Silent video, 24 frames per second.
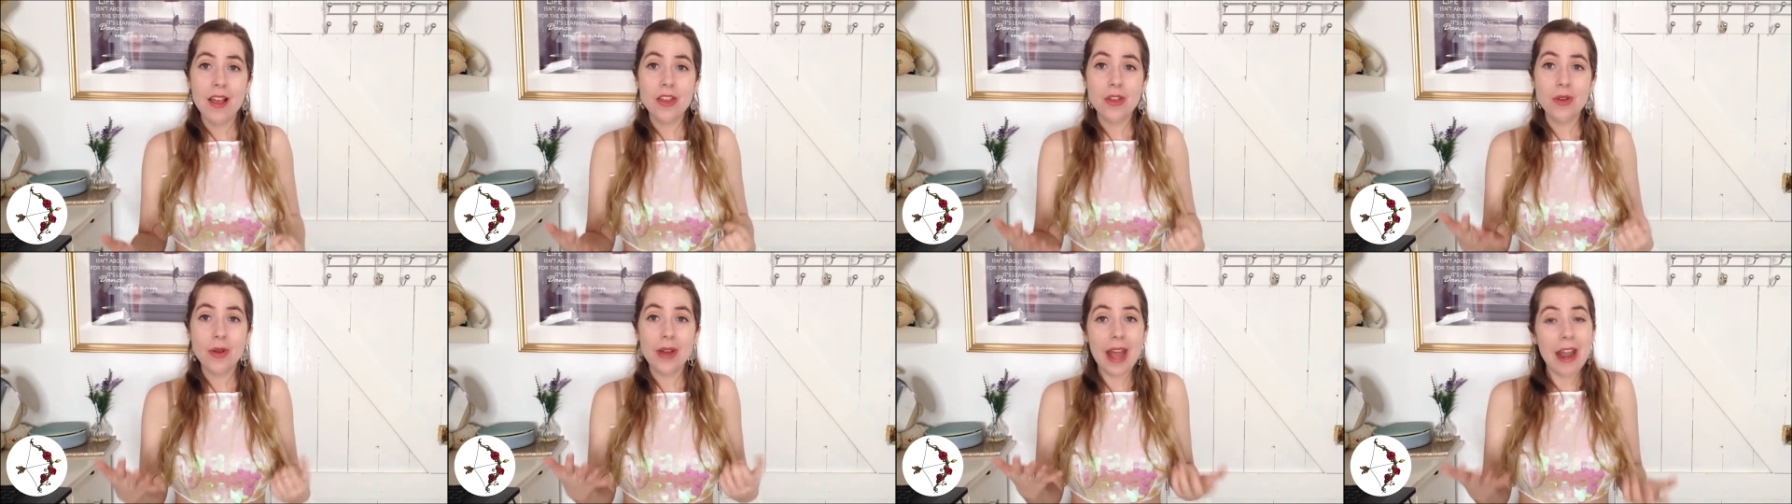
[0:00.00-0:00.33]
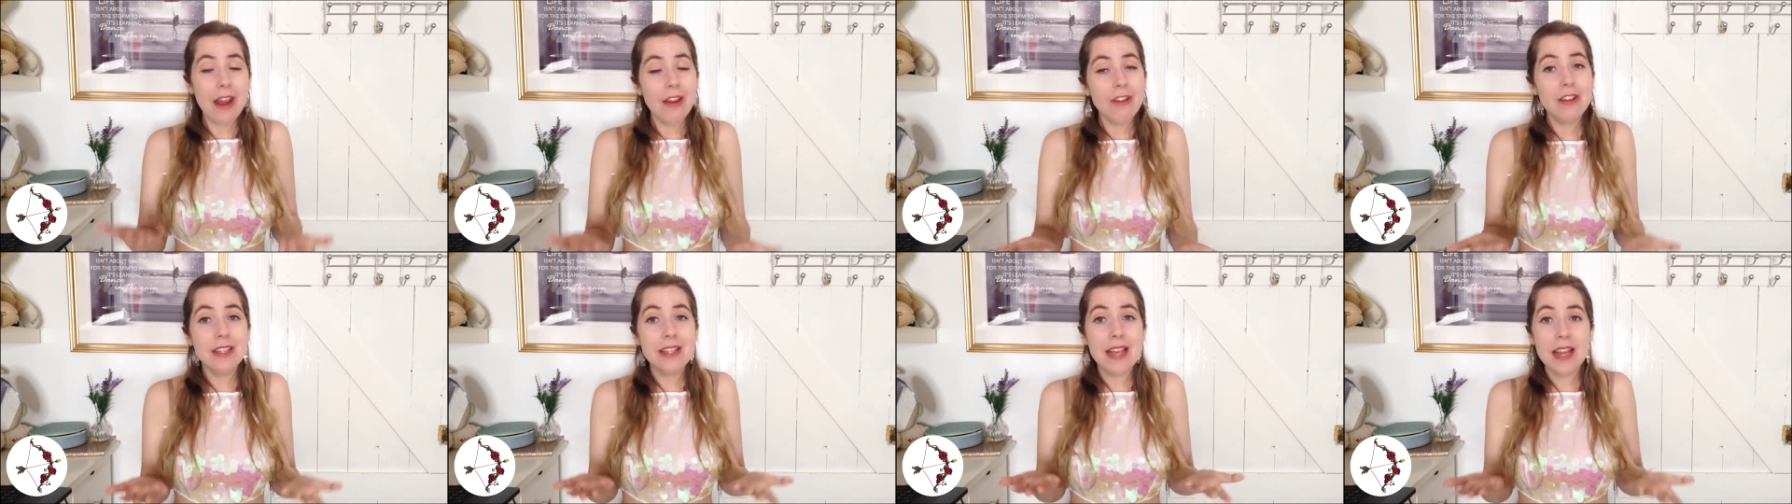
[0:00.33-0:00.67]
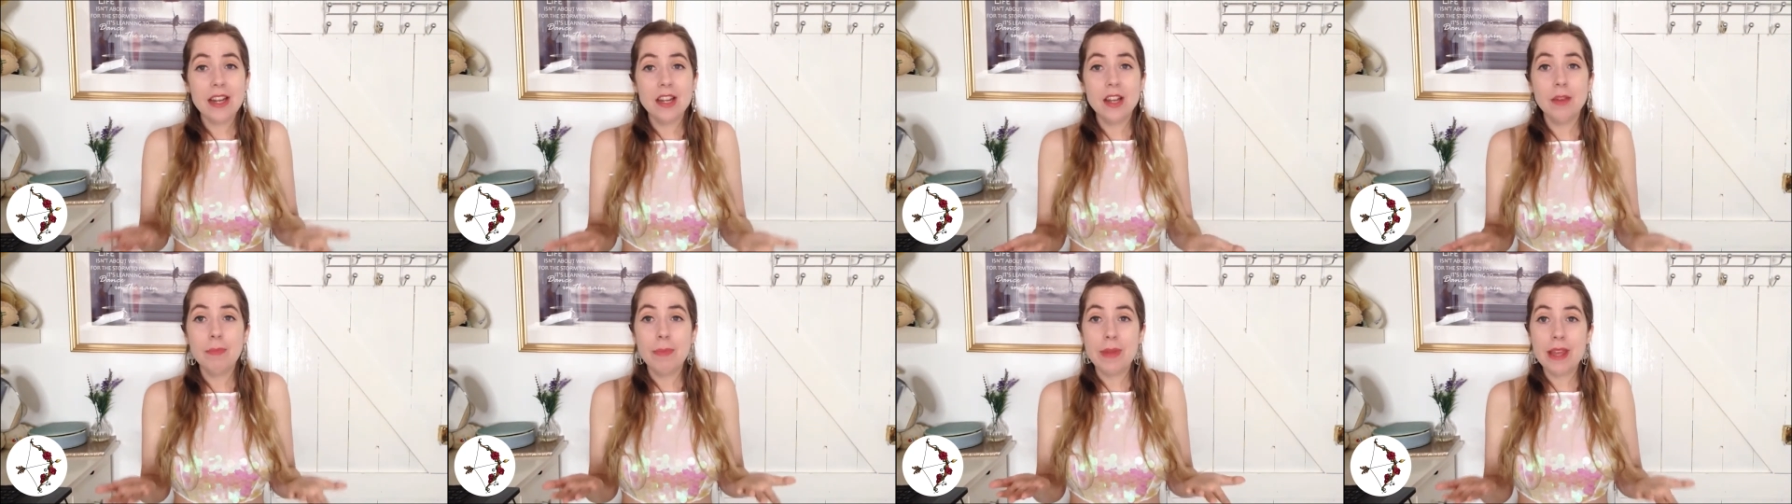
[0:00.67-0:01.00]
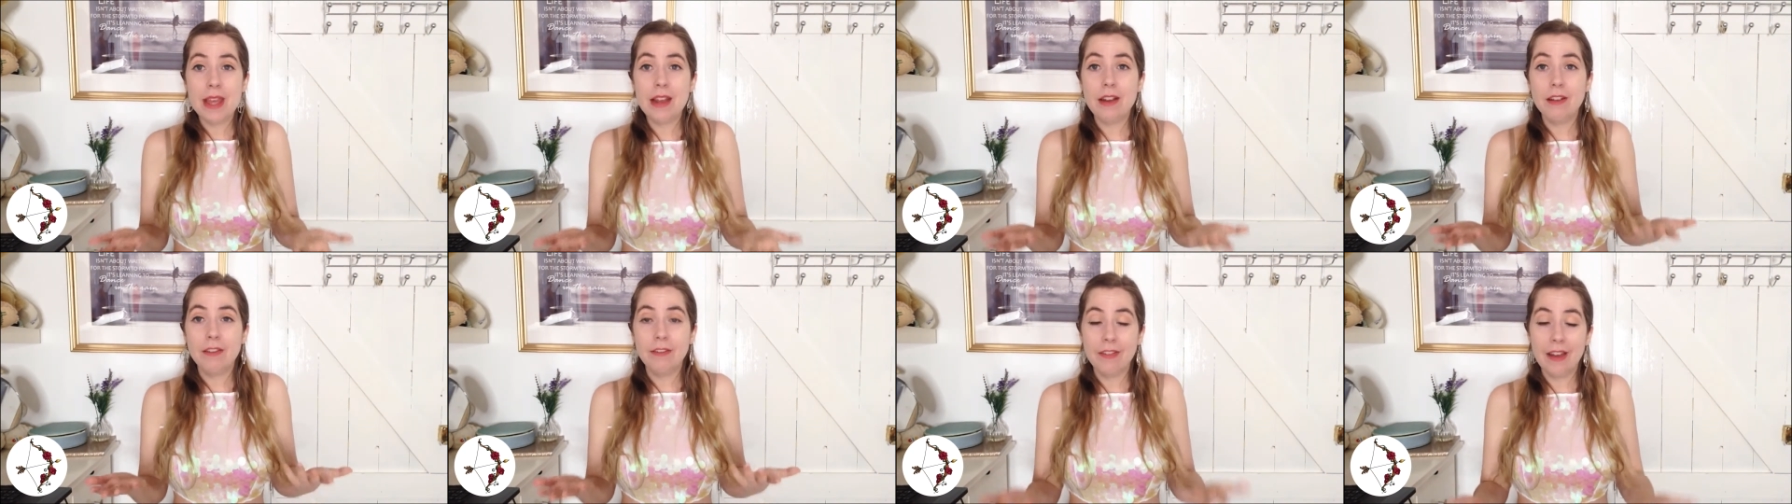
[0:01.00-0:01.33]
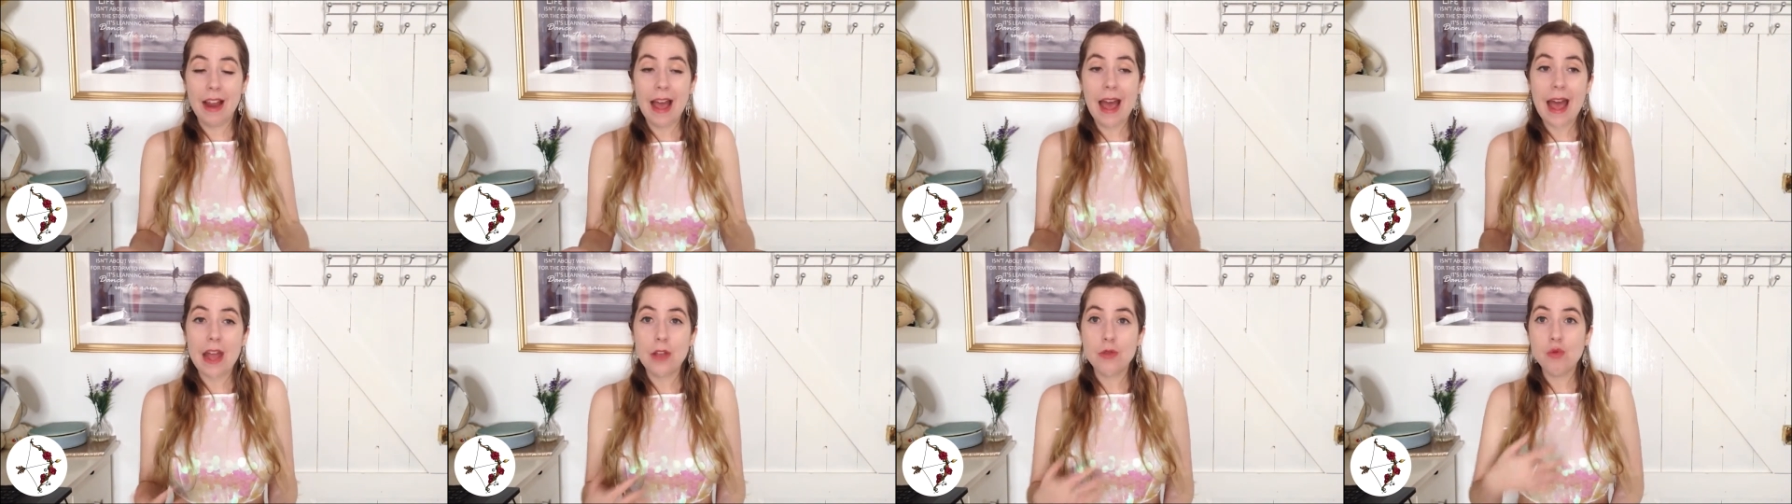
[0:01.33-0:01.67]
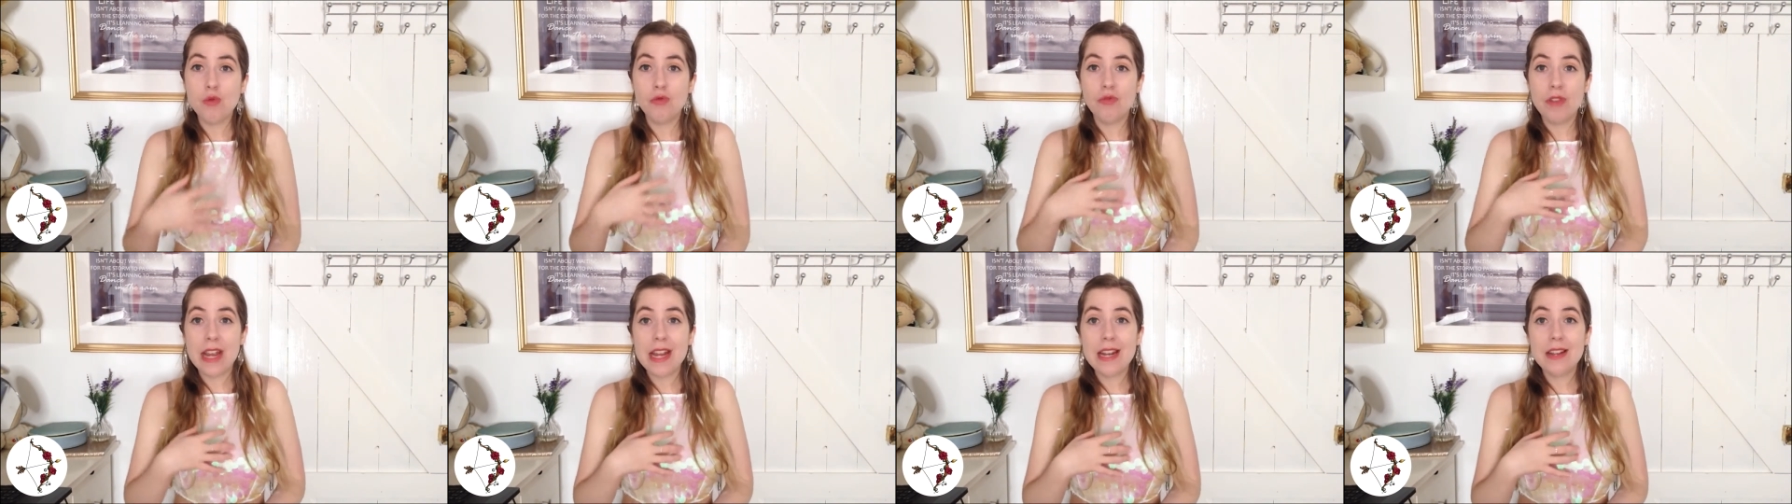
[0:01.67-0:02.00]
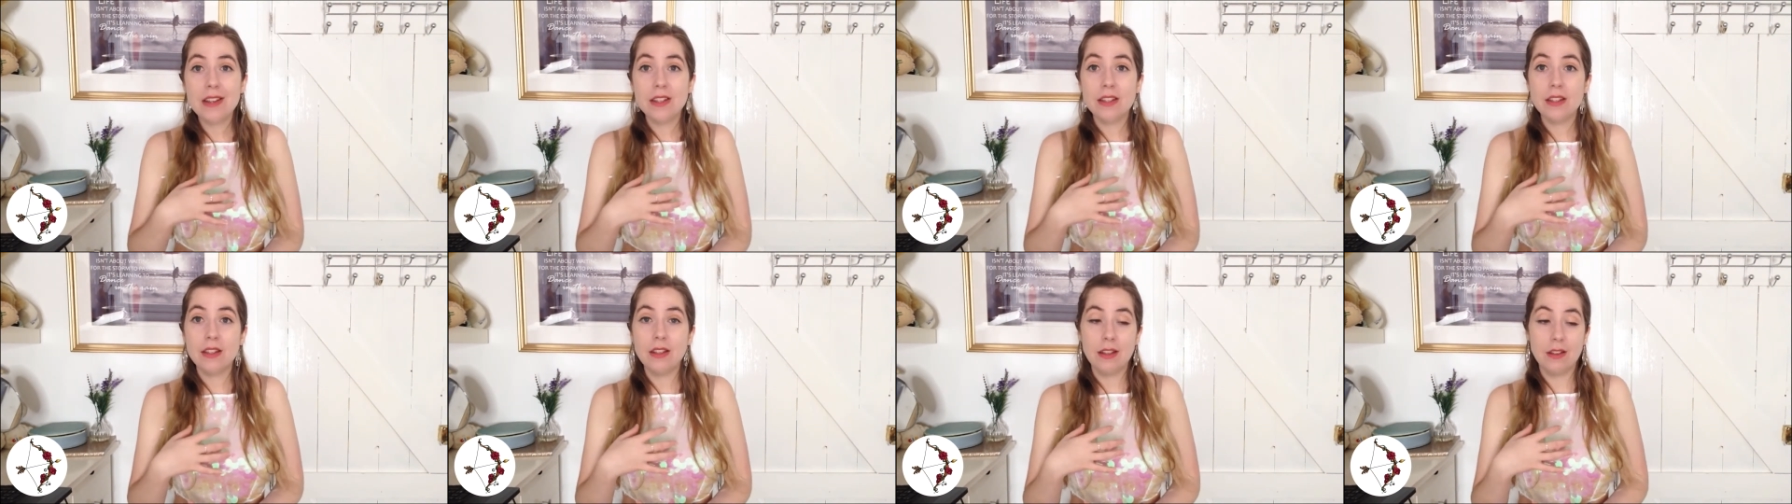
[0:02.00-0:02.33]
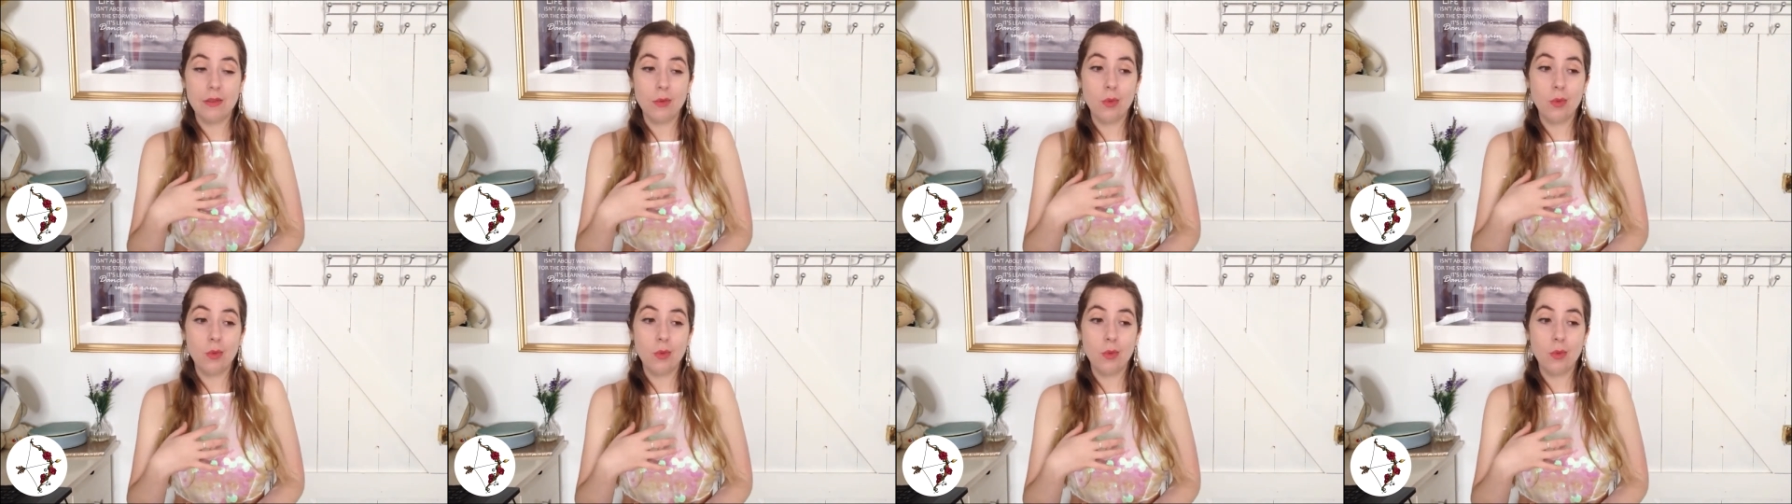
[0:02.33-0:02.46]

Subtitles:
your characters end up being flat and your readers